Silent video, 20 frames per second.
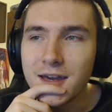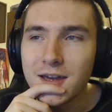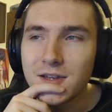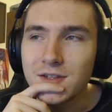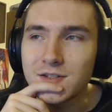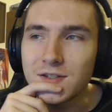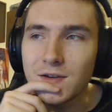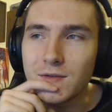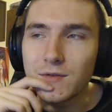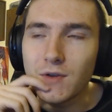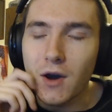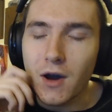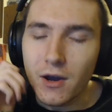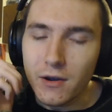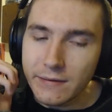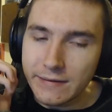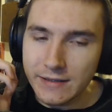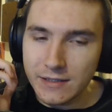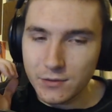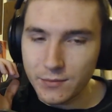So not
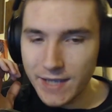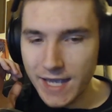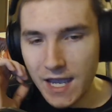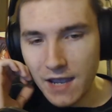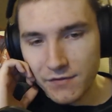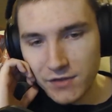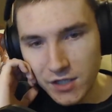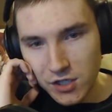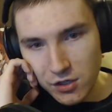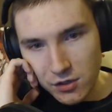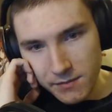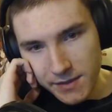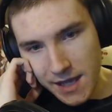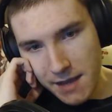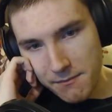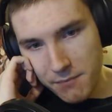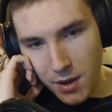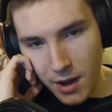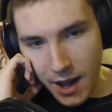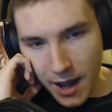only do we have the Human
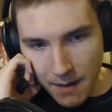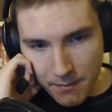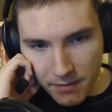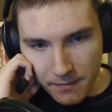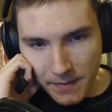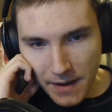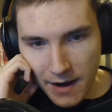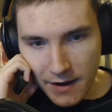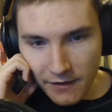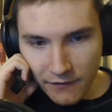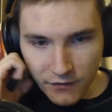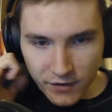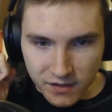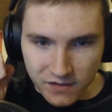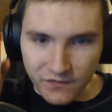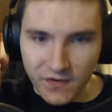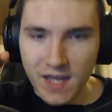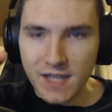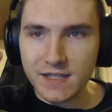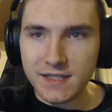Empire preparing for a
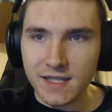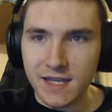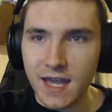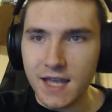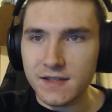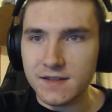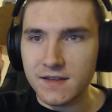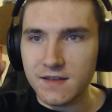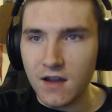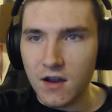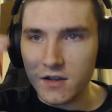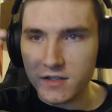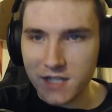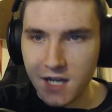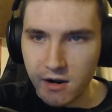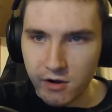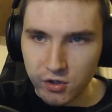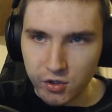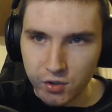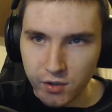defense against the Dark
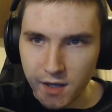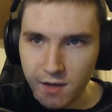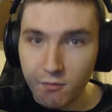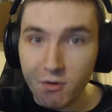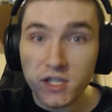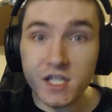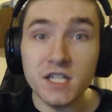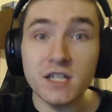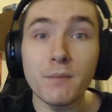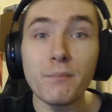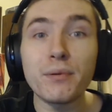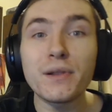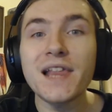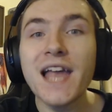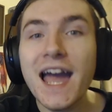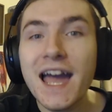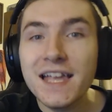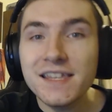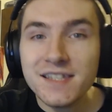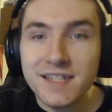Territory, which is a
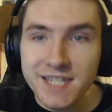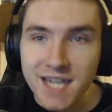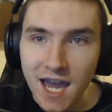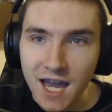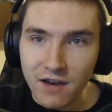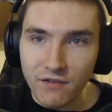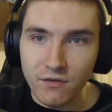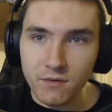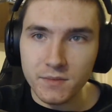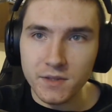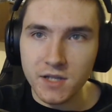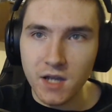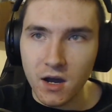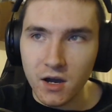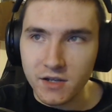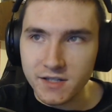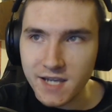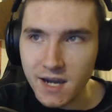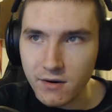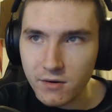planned attack from the
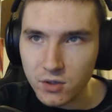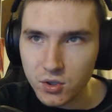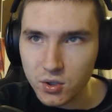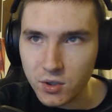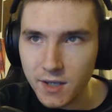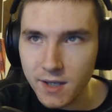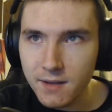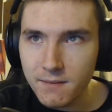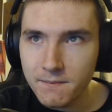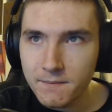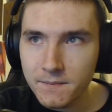Dark Territory,